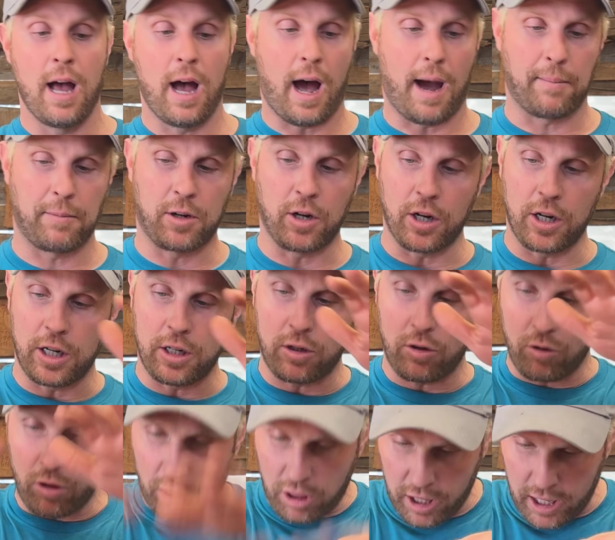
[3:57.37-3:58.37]
I'm gonna
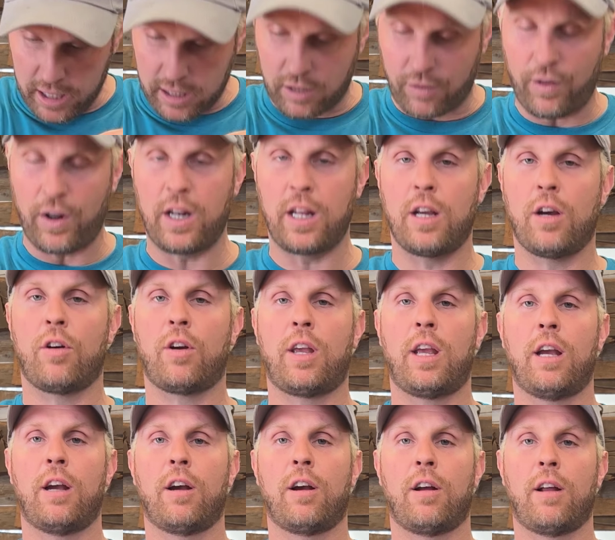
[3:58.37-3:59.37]
do this video
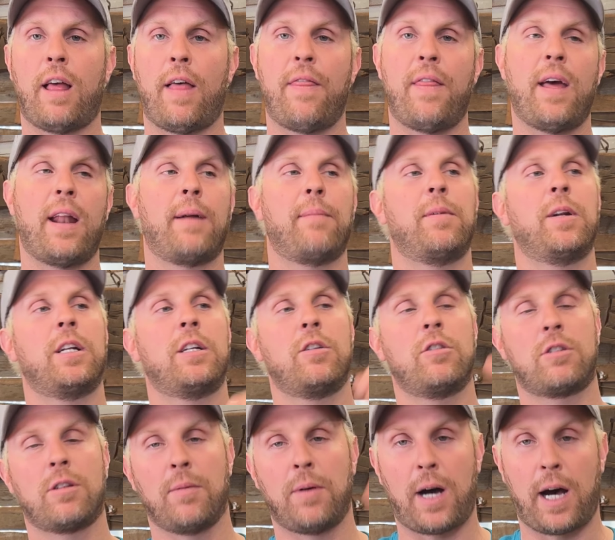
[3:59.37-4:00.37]
here and then I'm gonna do
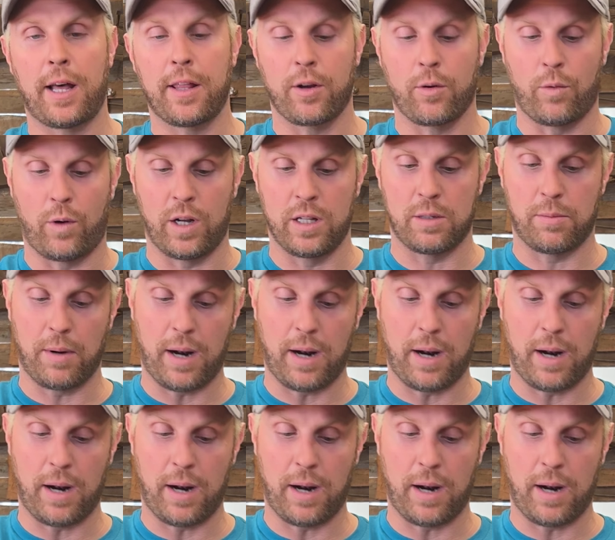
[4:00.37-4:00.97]
some other ones,